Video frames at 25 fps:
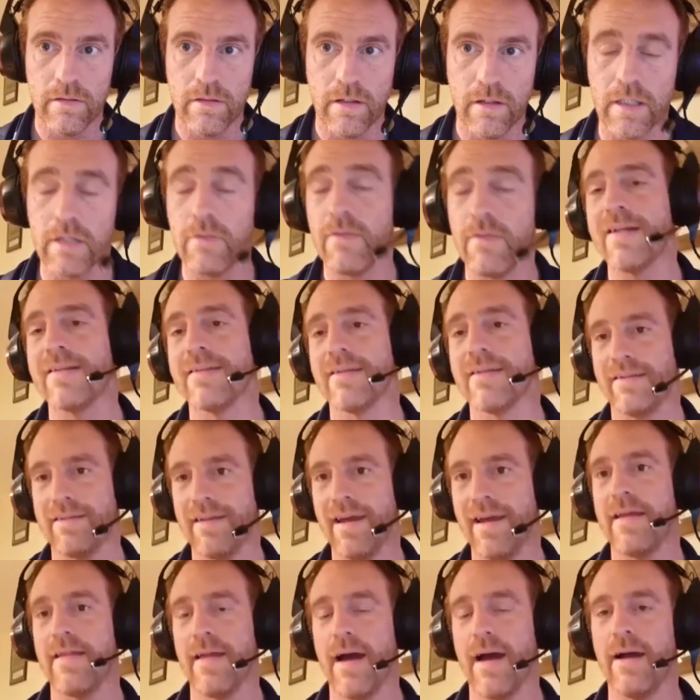And the reason I
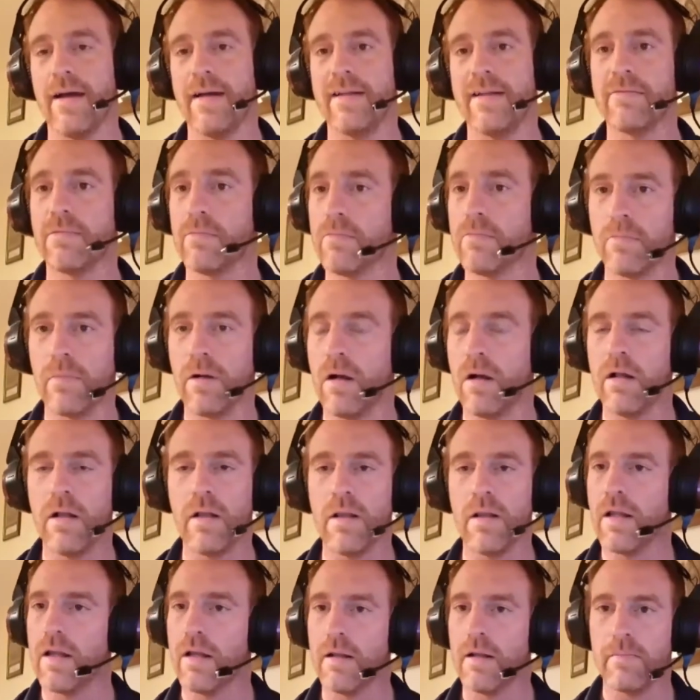say that is
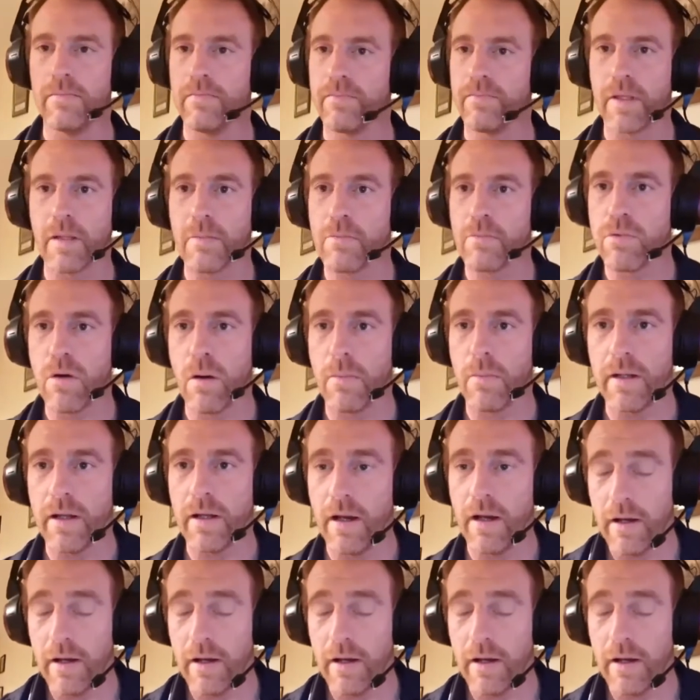probably